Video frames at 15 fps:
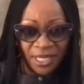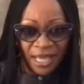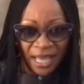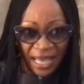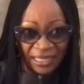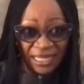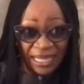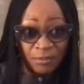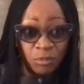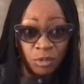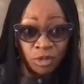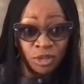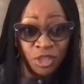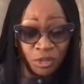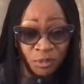And like
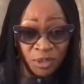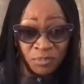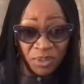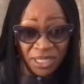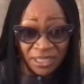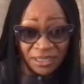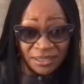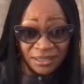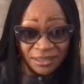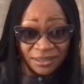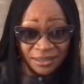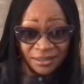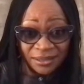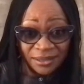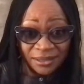most human beings,
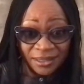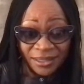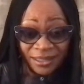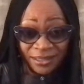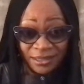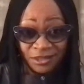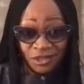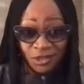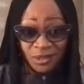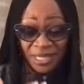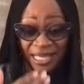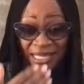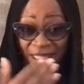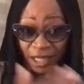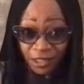
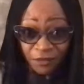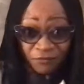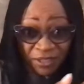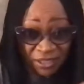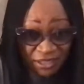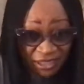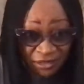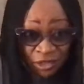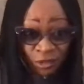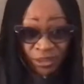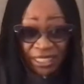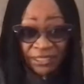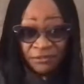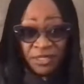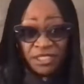a lot of this new
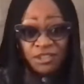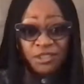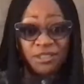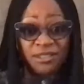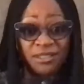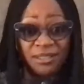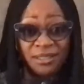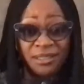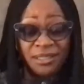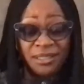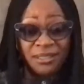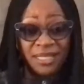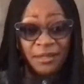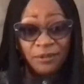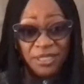generation,
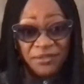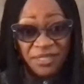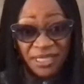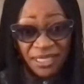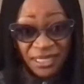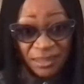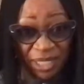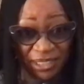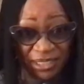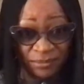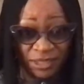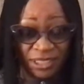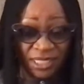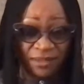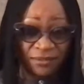they're only thinking about
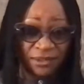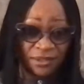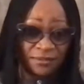themselves.